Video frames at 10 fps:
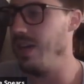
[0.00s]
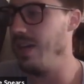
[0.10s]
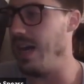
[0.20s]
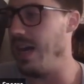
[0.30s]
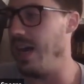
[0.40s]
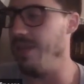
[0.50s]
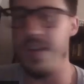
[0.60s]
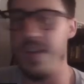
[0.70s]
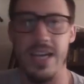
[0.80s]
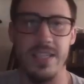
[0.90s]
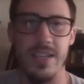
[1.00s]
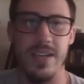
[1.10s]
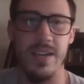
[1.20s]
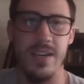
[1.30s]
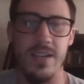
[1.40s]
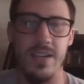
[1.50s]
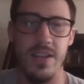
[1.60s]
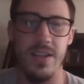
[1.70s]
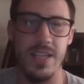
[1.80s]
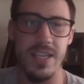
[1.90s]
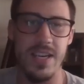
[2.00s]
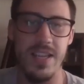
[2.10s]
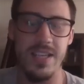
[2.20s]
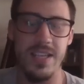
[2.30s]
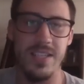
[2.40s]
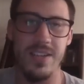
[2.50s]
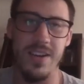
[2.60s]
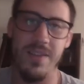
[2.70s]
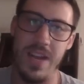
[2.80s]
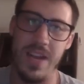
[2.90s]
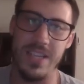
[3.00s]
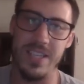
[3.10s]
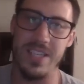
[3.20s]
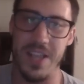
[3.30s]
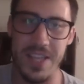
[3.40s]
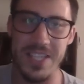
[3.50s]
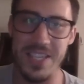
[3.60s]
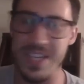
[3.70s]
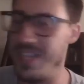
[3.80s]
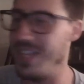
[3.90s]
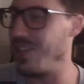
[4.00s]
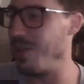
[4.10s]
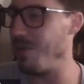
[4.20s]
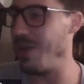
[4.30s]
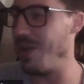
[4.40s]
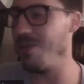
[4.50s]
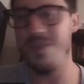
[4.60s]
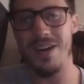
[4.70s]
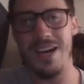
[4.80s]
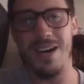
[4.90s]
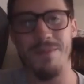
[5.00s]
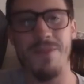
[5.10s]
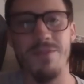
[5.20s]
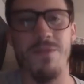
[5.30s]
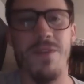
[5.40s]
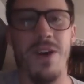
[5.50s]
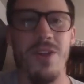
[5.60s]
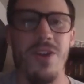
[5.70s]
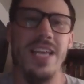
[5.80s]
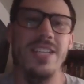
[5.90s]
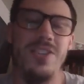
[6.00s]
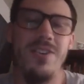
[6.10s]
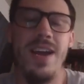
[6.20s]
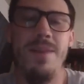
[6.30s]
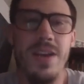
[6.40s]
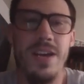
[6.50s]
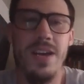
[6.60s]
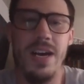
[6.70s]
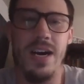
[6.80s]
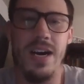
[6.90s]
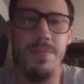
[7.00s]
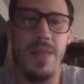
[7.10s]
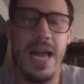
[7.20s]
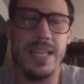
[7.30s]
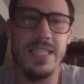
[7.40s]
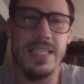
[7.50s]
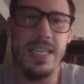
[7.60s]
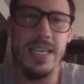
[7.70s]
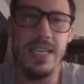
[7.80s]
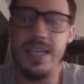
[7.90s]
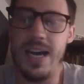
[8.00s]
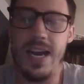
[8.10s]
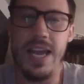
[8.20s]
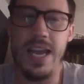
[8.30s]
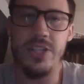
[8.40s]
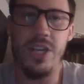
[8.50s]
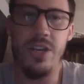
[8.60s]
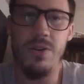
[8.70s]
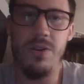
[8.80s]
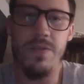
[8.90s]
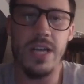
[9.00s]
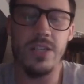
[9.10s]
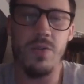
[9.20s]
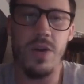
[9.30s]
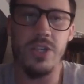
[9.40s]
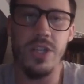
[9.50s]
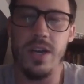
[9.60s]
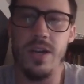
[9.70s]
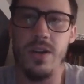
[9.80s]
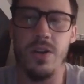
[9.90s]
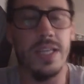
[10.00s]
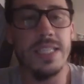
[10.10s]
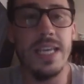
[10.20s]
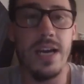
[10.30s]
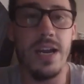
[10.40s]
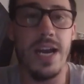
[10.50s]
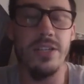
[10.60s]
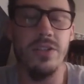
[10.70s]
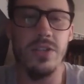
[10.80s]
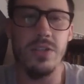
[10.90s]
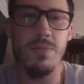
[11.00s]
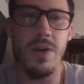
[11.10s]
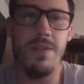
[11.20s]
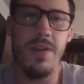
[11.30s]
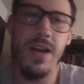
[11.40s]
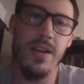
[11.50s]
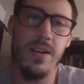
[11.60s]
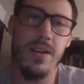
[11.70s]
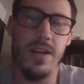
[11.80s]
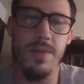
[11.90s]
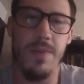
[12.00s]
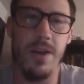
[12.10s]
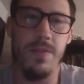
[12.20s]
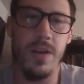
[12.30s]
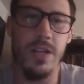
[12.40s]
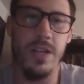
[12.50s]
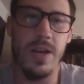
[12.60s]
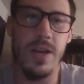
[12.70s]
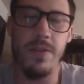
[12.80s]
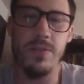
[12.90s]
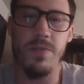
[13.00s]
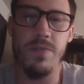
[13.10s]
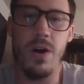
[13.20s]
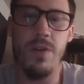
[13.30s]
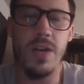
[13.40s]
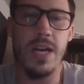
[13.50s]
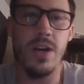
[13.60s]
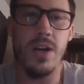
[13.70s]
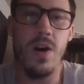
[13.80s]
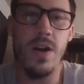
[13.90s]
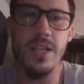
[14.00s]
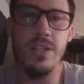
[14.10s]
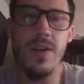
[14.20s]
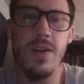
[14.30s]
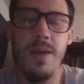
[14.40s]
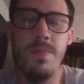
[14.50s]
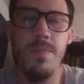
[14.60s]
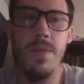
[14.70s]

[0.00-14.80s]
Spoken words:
if you guys are done listening to this, or if you guys listen to this all the way through, give us a follow on Instagram, blacklisted.hq. If you guys are watching or listening on iTunes or Spotify, head over to Instagram and give us a follow. If you guys are on Instagram,